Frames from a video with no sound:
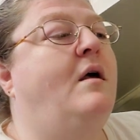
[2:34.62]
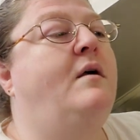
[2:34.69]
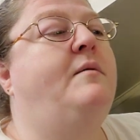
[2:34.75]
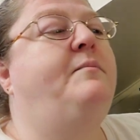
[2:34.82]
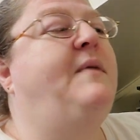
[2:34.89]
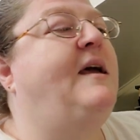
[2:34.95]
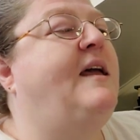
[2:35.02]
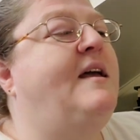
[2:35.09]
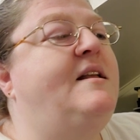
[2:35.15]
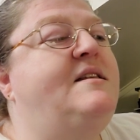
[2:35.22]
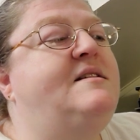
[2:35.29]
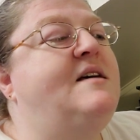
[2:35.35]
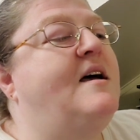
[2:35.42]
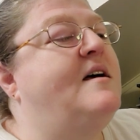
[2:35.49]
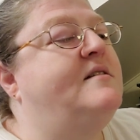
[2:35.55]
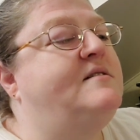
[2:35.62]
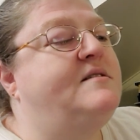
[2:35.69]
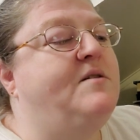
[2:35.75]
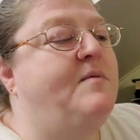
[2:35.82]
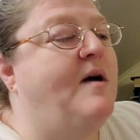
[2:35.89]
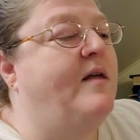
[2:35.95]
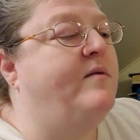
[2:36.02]
Mickey danced
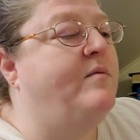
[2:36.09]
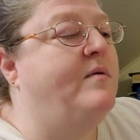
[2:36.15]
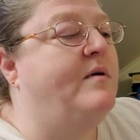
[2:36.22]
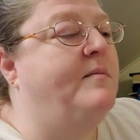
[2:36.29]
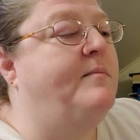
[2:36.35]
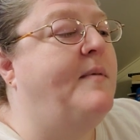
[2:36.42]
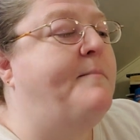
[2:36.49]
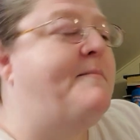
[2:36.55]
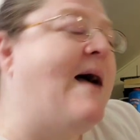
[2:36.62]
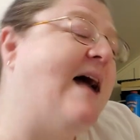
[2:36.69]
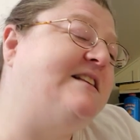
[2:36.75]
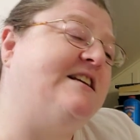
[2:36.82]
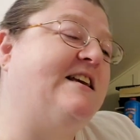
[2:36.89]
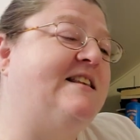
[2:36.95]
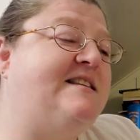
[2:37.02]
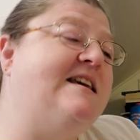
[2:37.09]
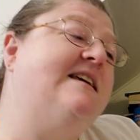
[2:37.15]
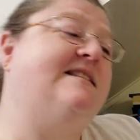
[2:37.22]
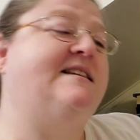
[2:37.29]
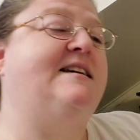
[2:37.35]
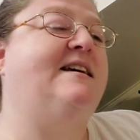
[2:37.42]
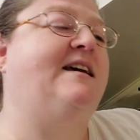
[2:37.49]
around the room. Magic is
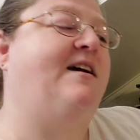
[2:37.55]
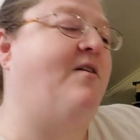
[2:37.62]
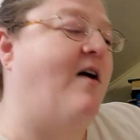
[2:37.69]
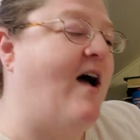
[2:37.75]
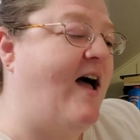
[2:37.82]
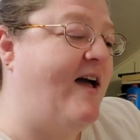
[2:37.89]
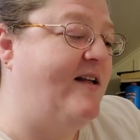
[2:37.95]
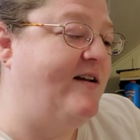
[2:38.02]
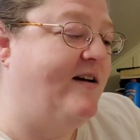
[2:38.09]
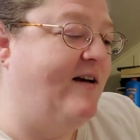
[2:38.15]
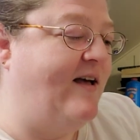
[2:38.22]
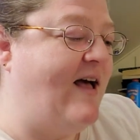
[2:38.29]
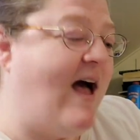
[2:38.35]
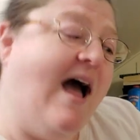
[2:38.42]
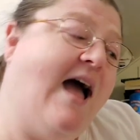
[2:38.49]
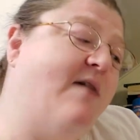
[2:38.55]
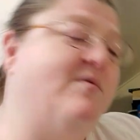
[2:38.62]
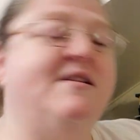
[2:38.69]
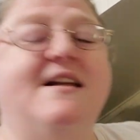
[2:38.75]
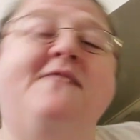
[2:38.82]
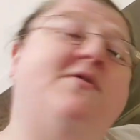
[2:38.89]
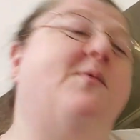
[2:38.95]
easy, he cried. I
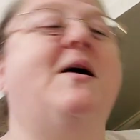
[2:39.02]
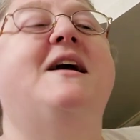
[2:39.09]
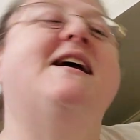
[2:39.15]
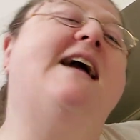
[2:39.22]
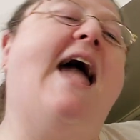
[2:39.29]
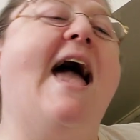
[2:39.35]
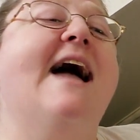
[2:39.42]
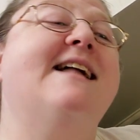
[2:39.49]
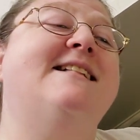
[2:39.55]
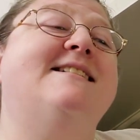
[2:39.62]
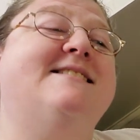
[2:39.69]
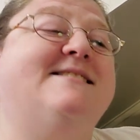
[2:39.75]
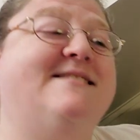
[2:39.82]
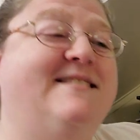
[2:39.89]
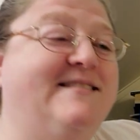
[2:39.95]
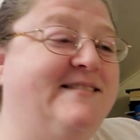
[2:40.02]
will never work again.